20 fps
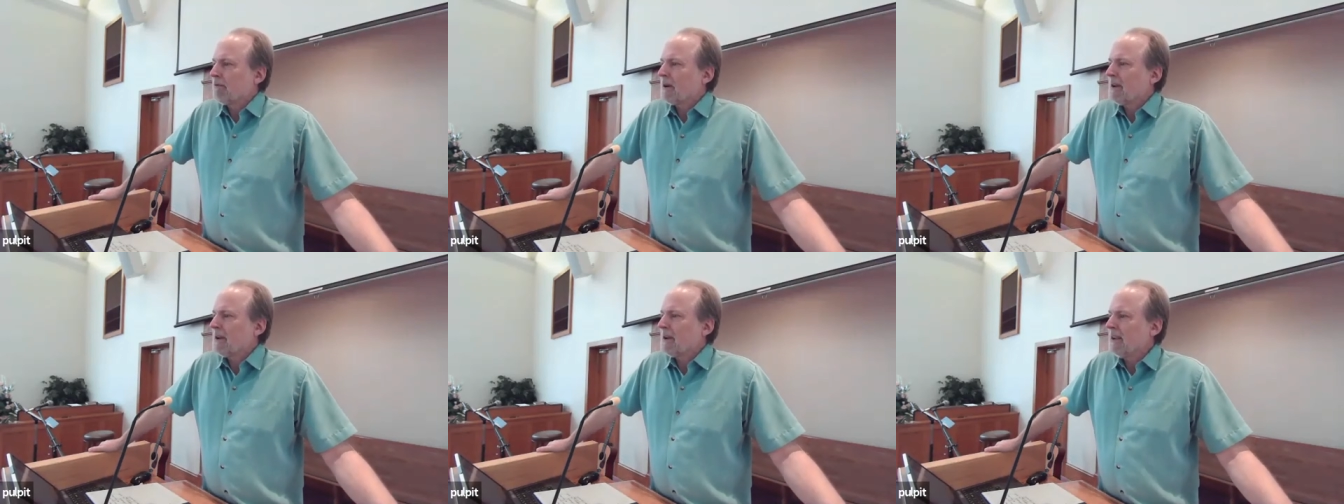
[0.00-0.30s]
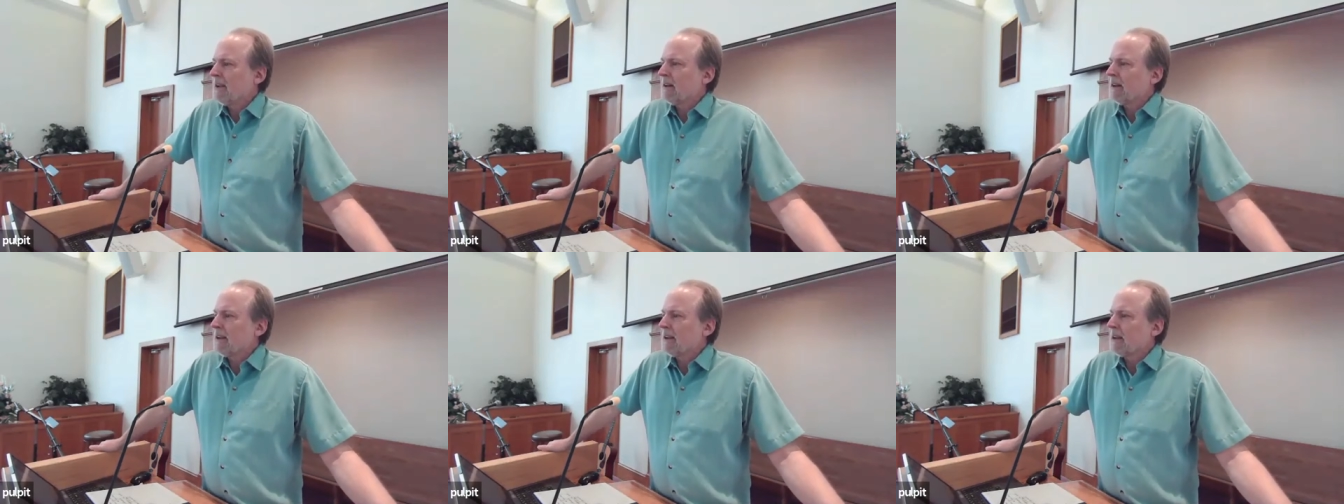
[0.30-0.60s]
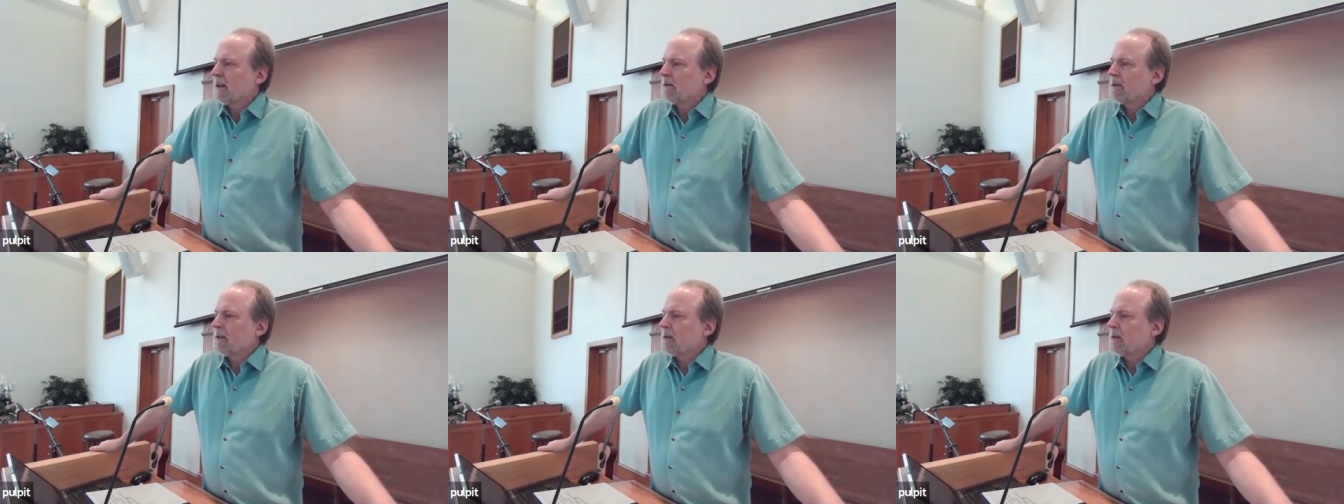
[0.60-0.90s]
to allow
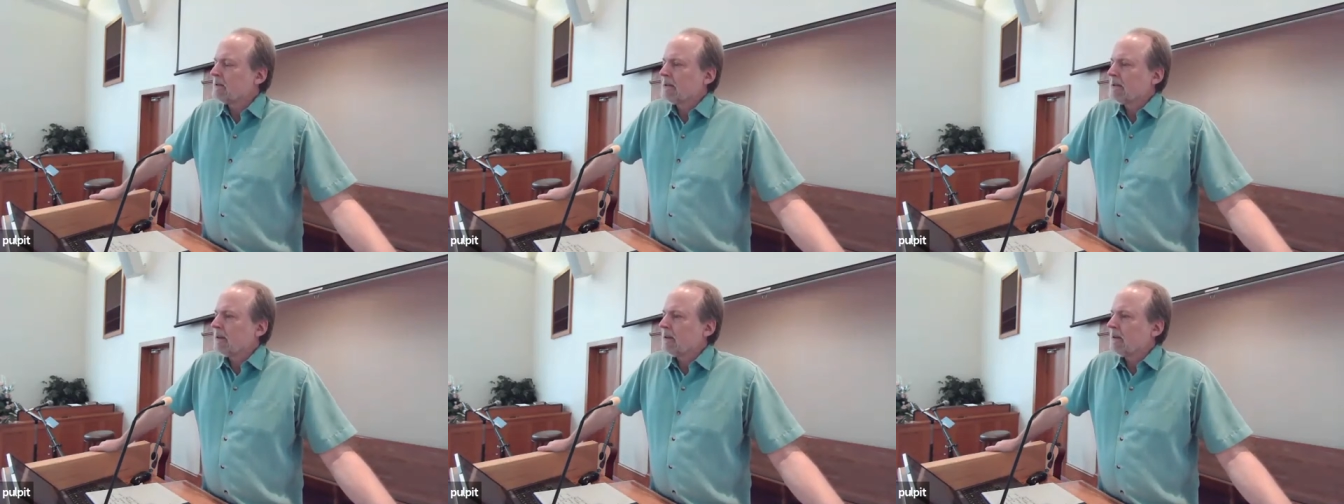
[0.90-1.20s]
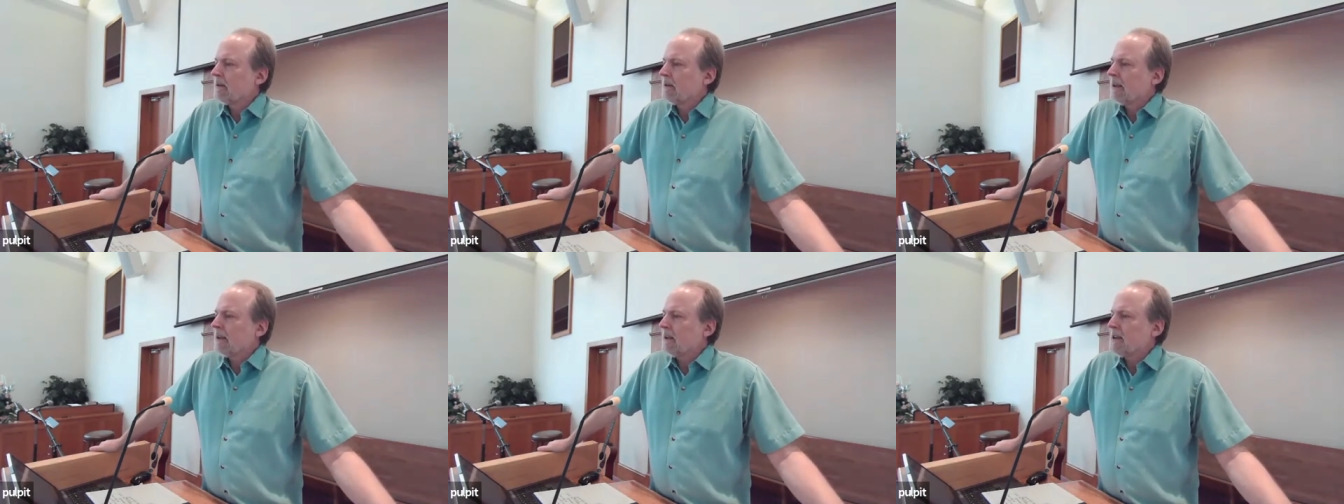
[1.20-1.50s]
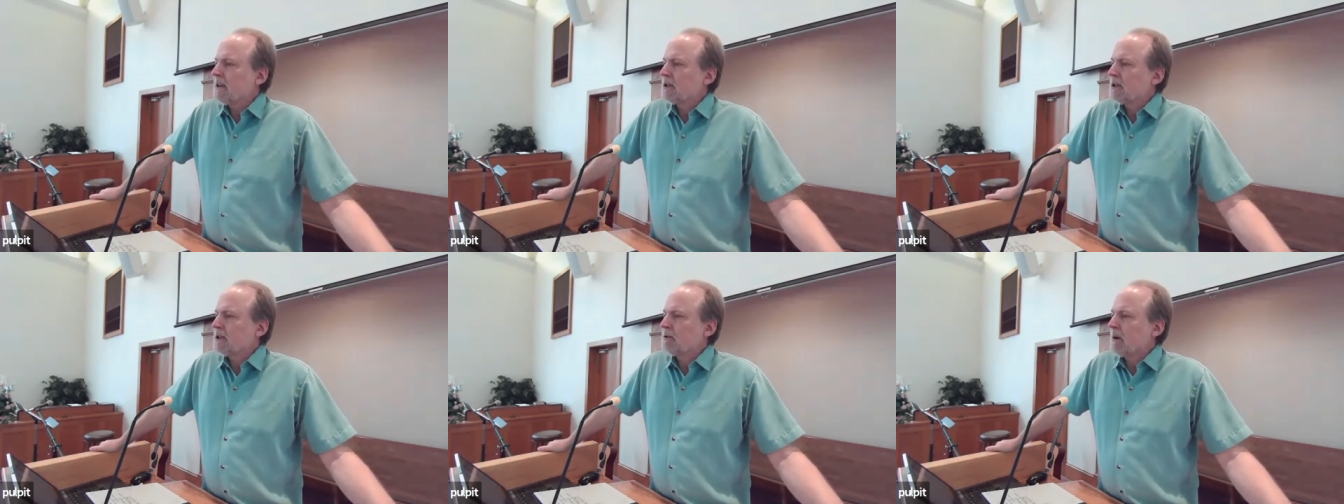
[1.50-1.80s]
for healing. And
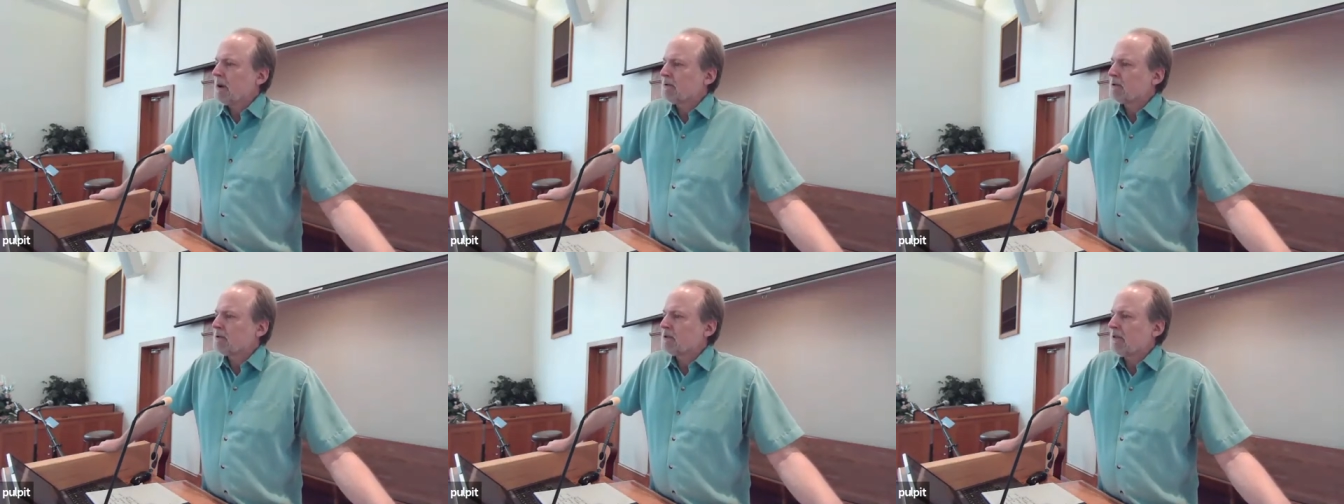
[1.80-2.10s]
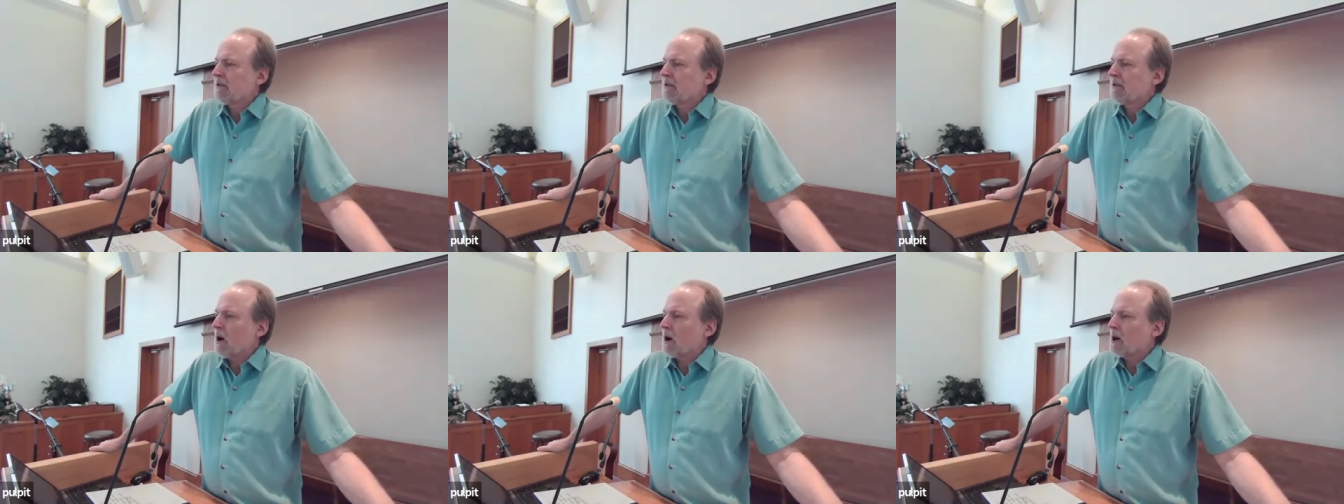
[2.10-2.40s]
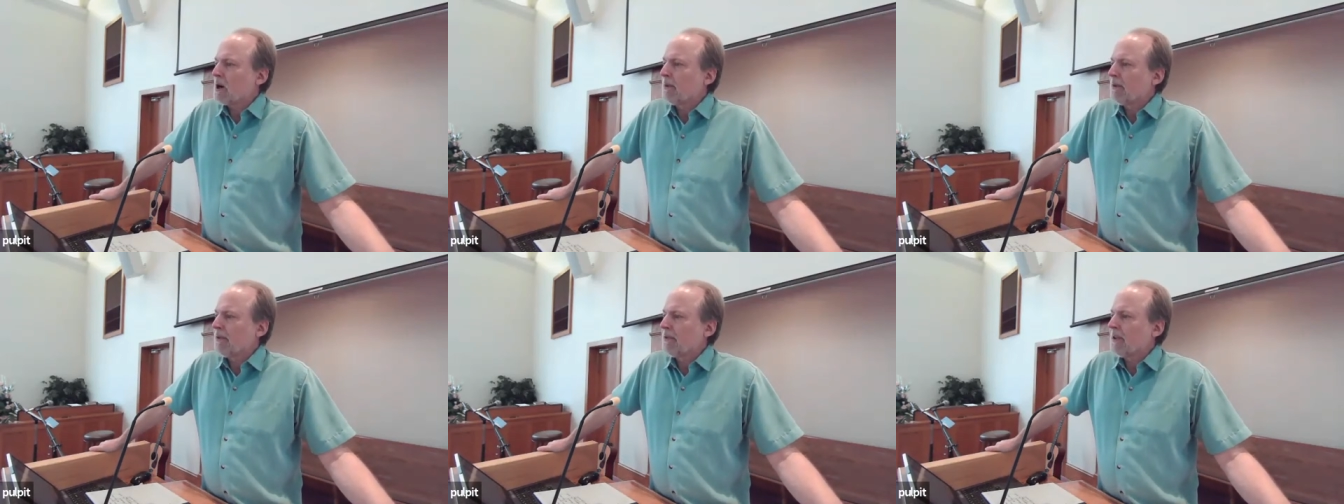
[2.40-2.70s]
it, in history, it
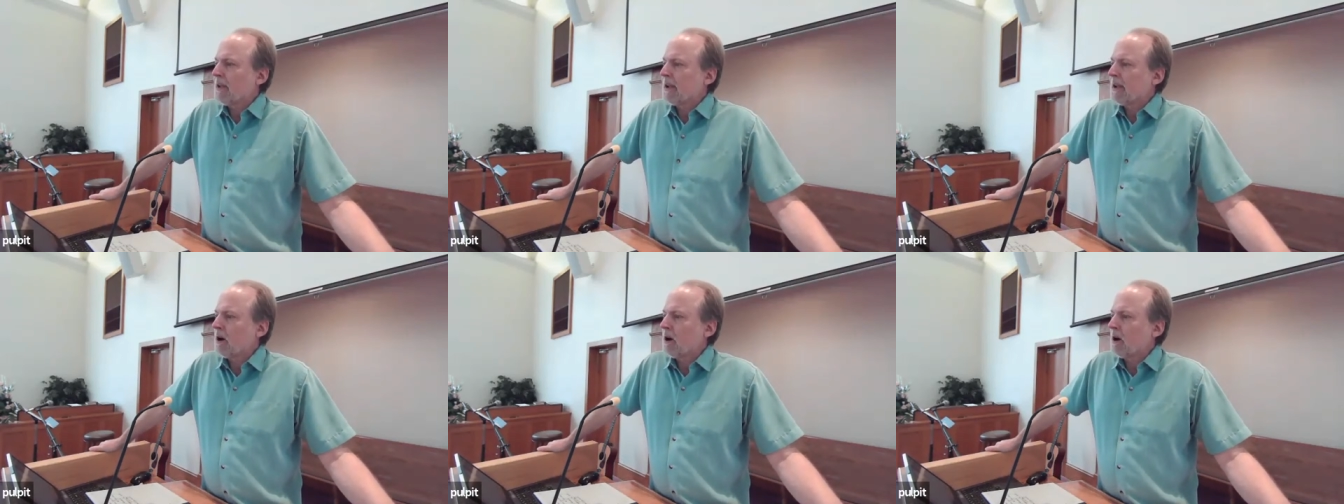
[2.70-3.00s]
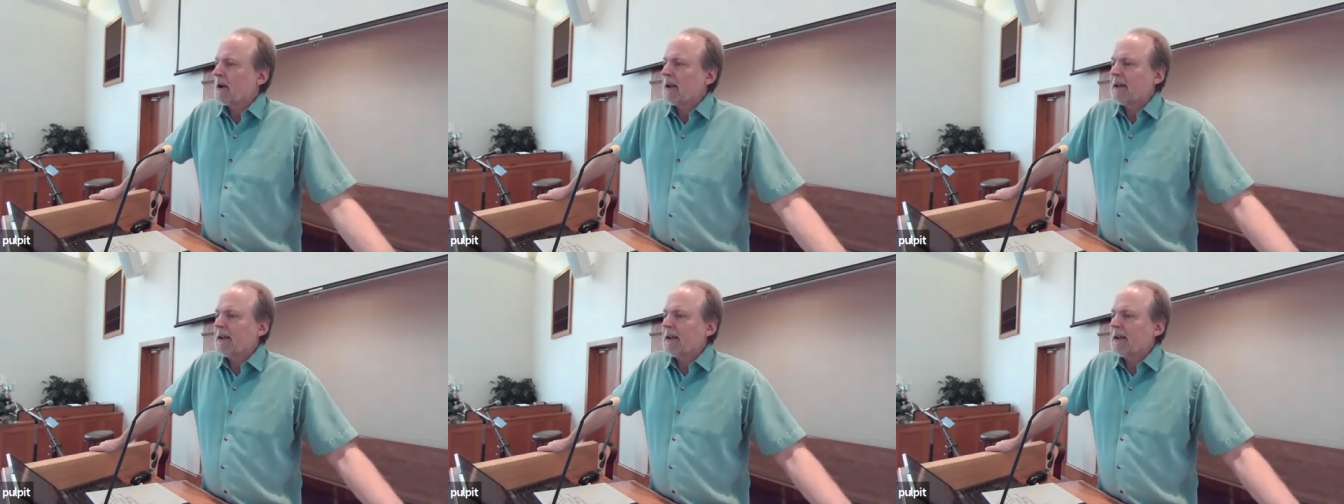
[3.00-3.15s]
was a remarkable thing.